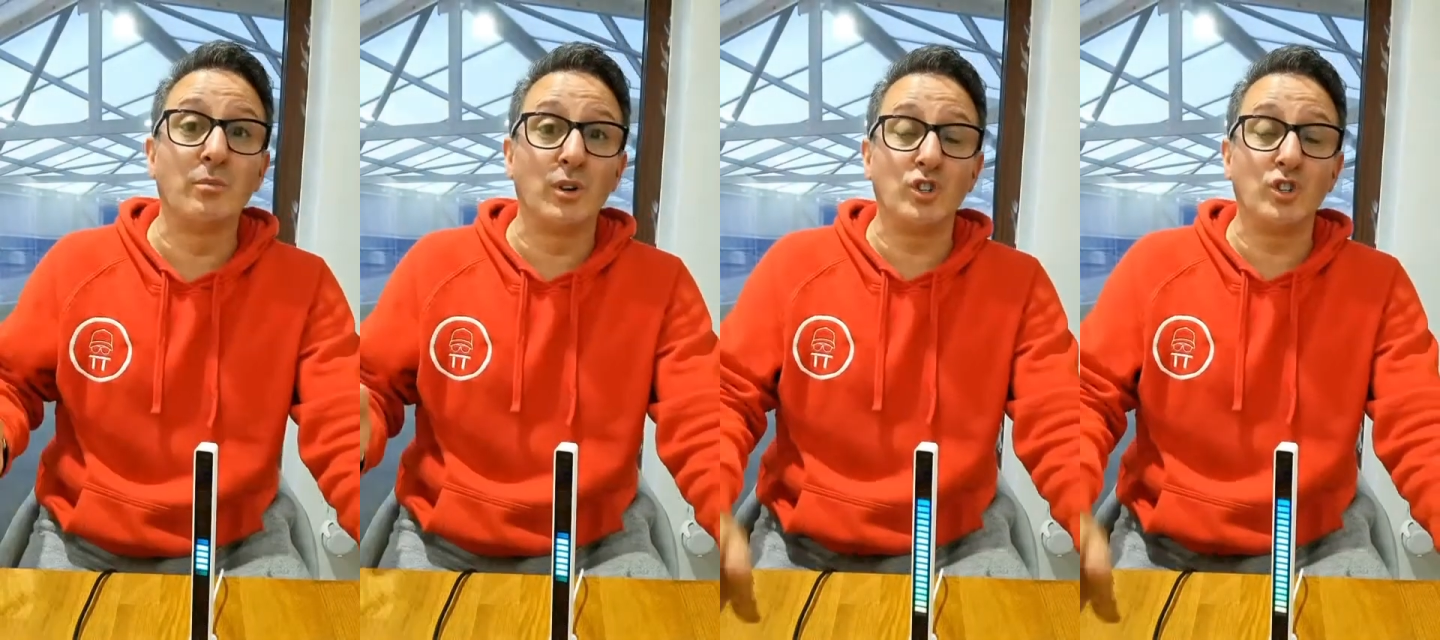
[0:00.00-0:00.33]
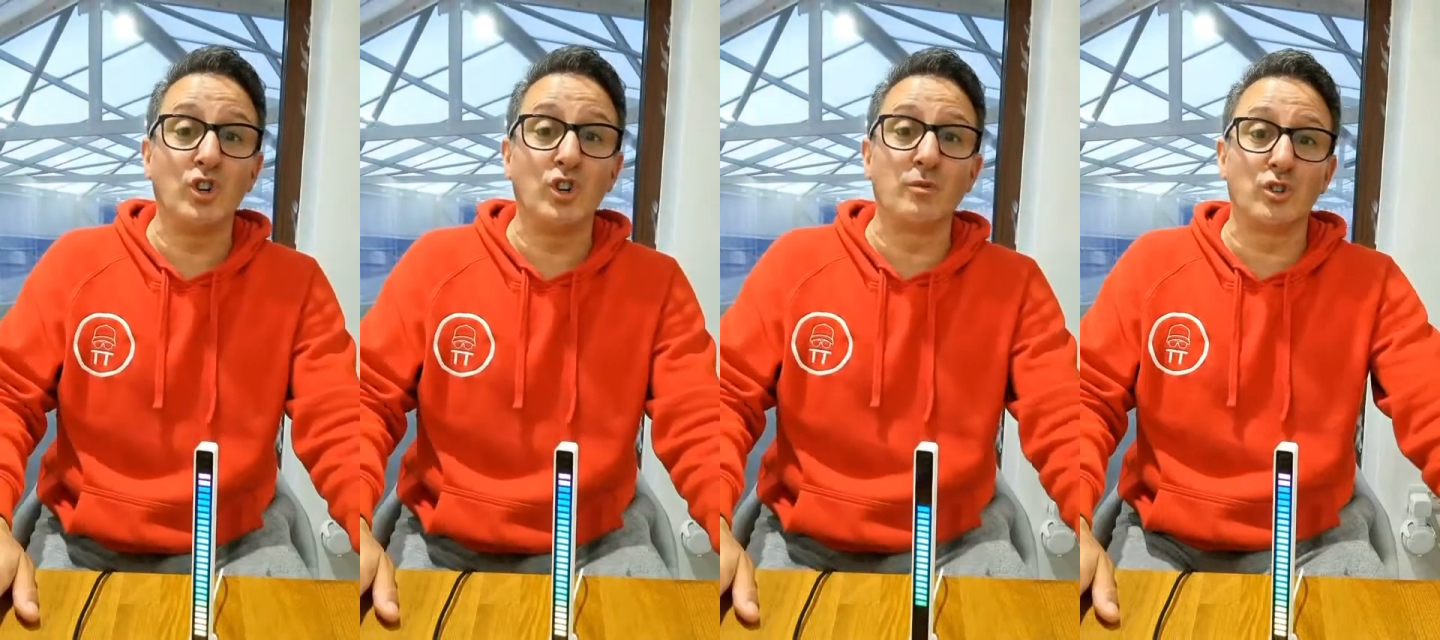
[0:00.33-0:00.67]

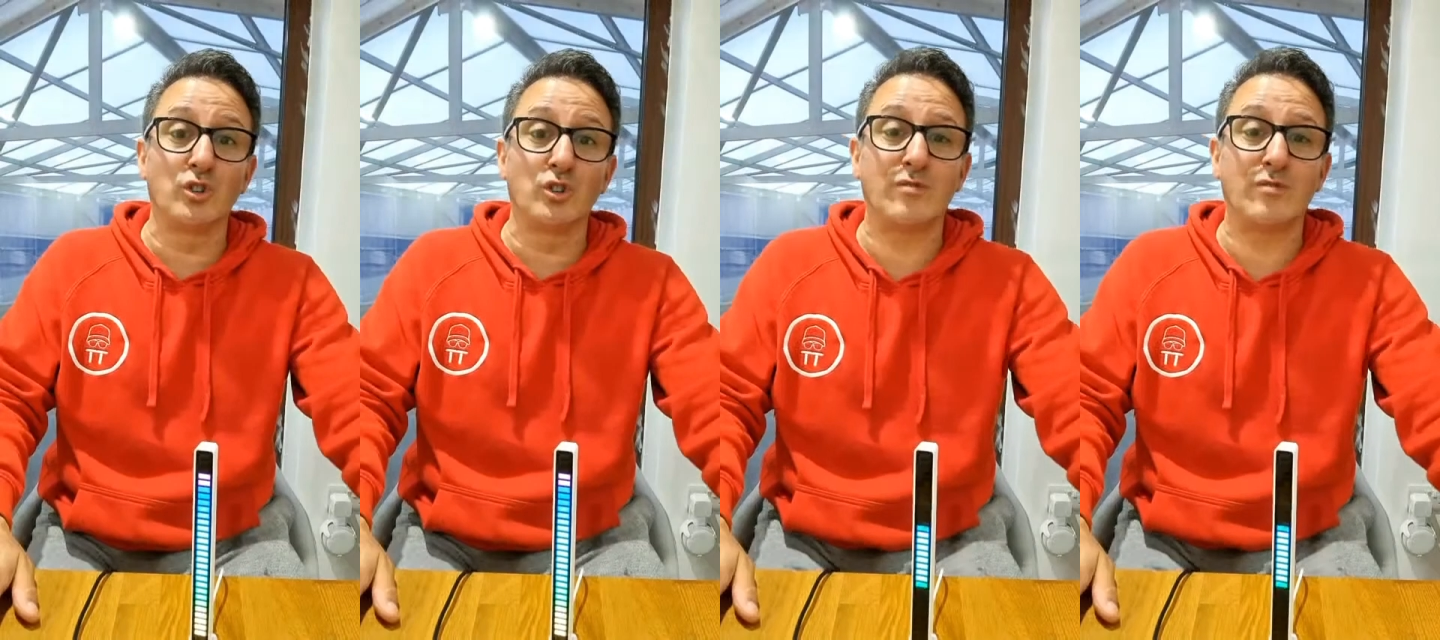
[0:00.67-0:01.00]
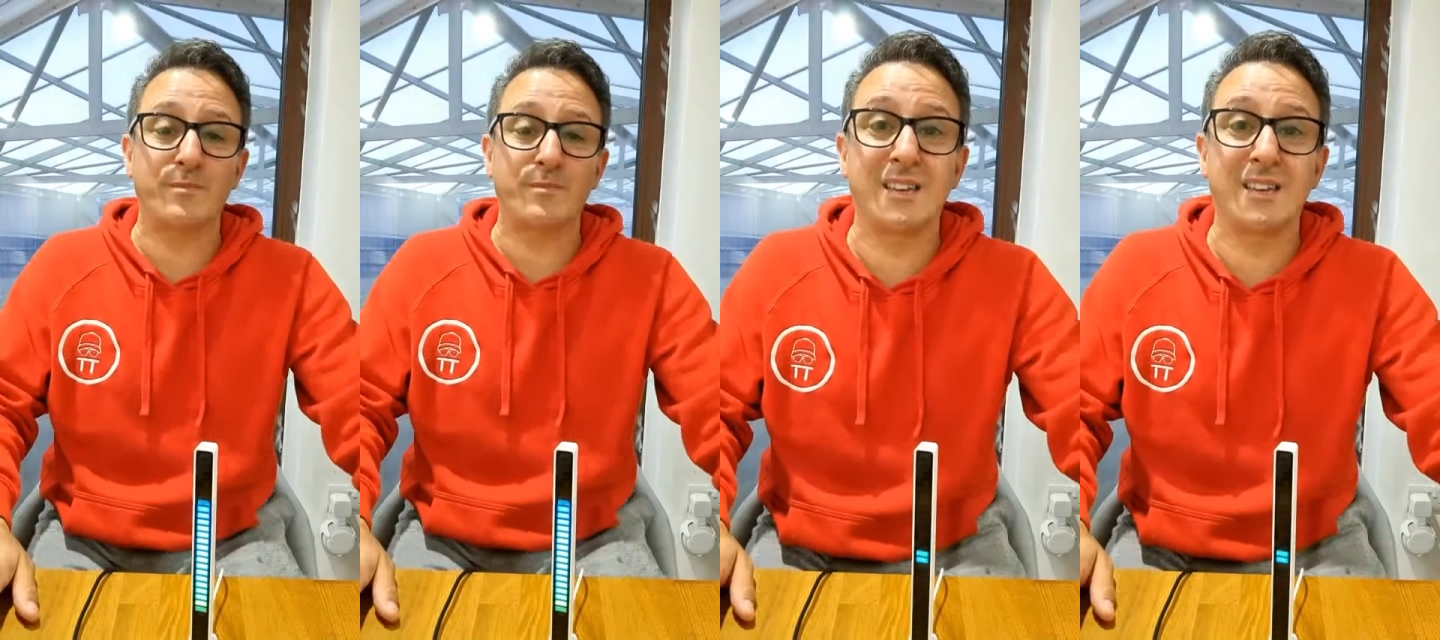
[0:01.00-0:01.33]
666.
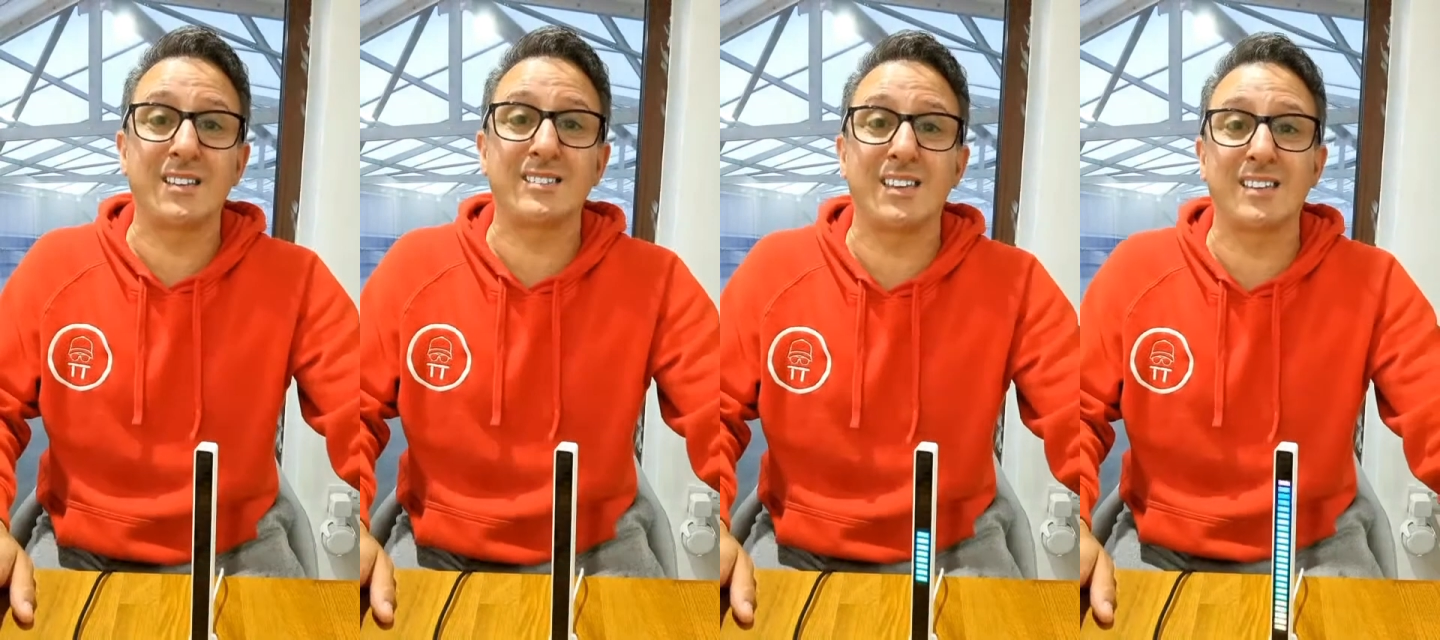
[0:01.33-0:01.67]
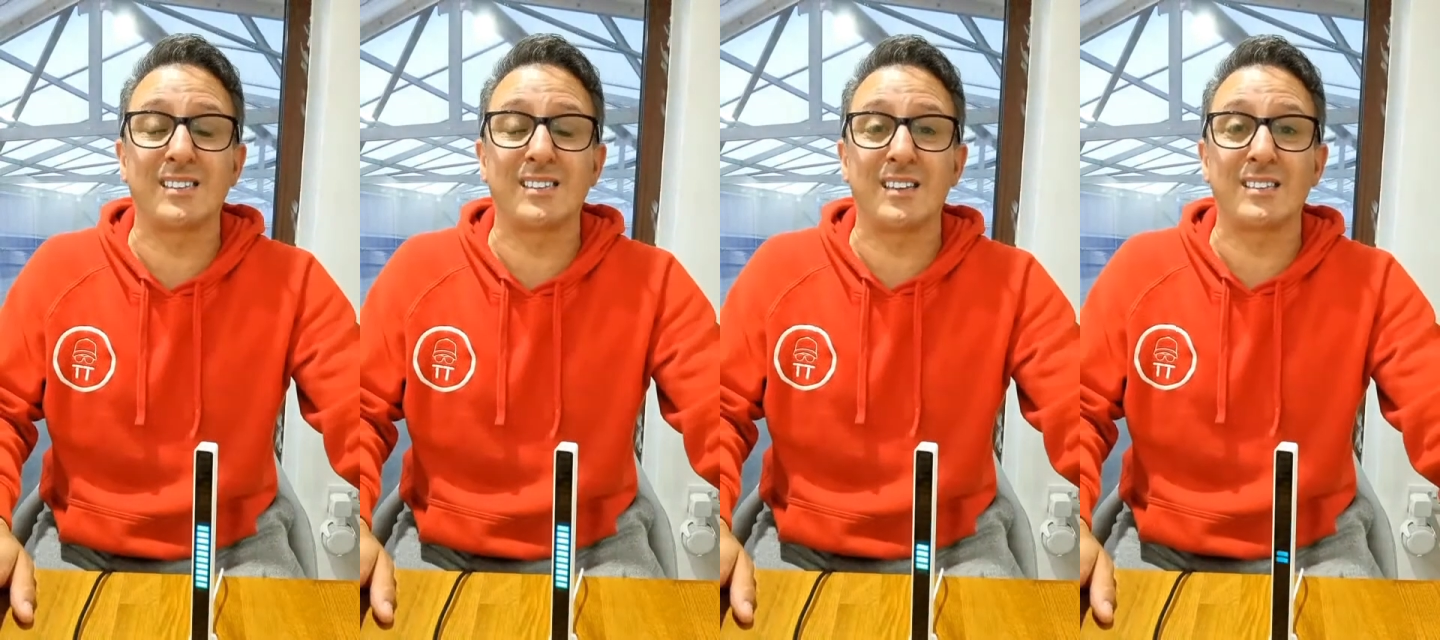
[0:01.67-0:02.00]
He was
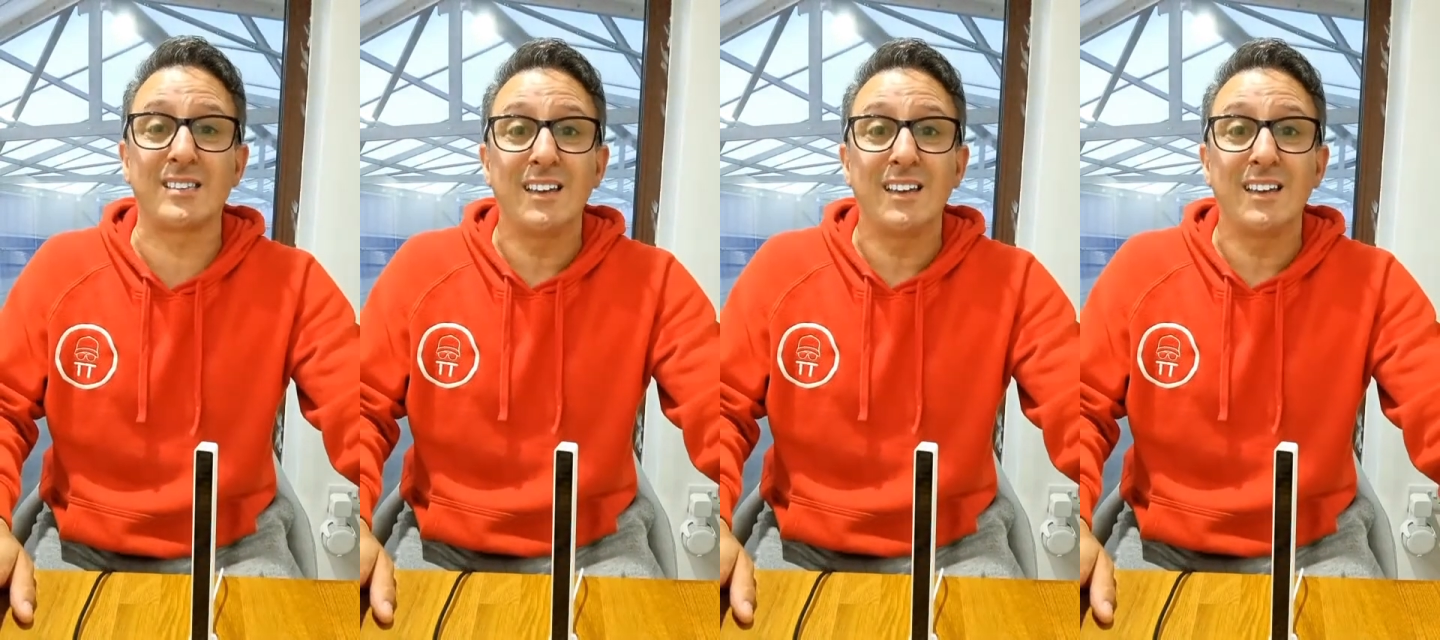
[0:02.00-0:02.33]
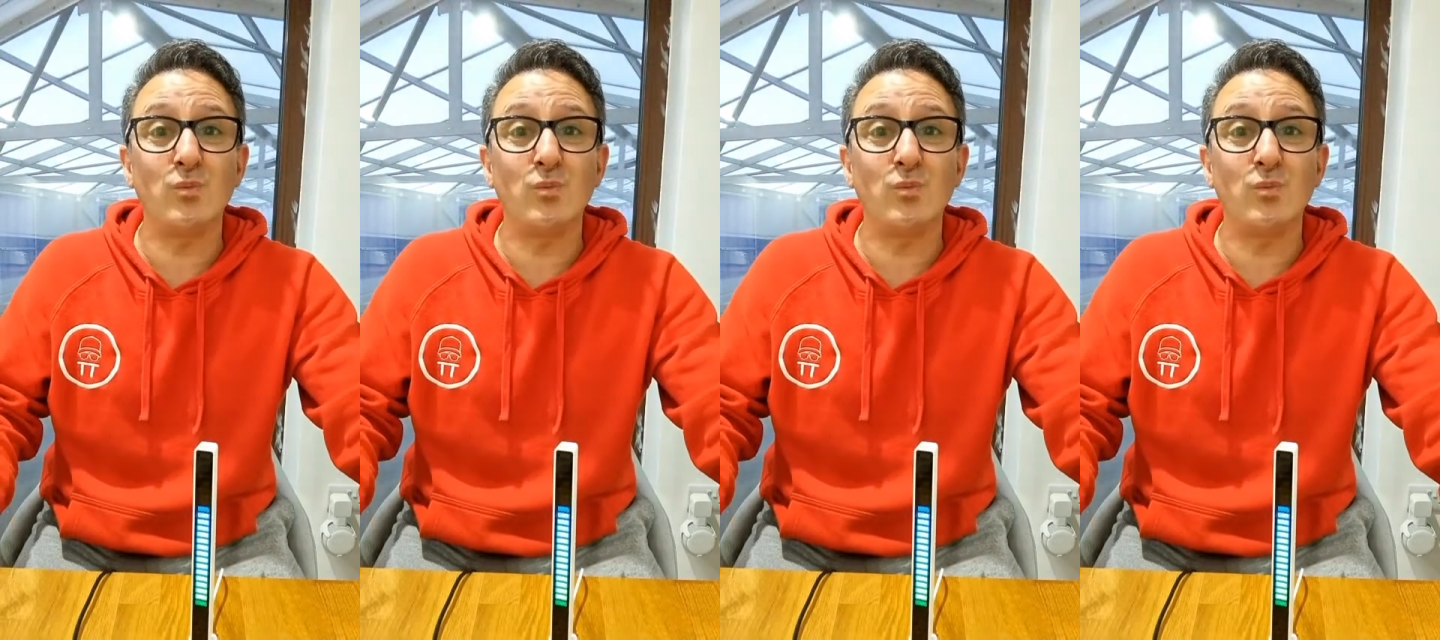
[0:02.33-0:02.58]
amazing.